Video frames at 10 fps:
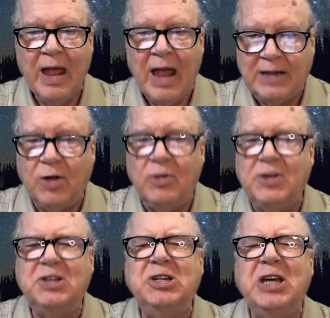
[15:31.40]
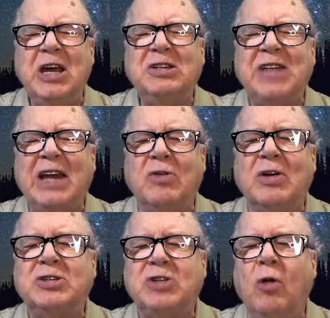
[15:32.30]
And so this
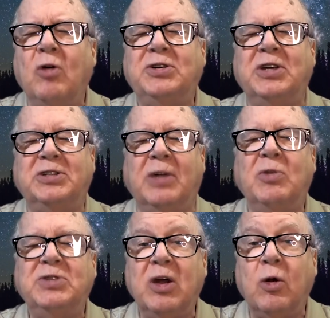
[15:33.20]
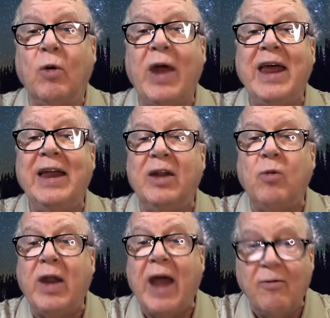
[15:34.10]
geocentric solar system was ingrained in
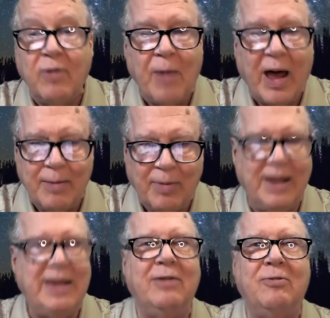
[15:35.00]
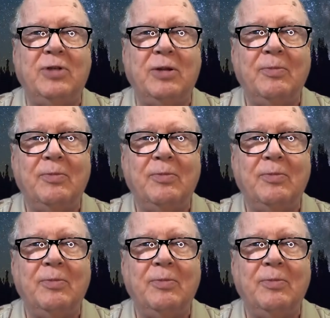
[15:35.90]
what everybody believed.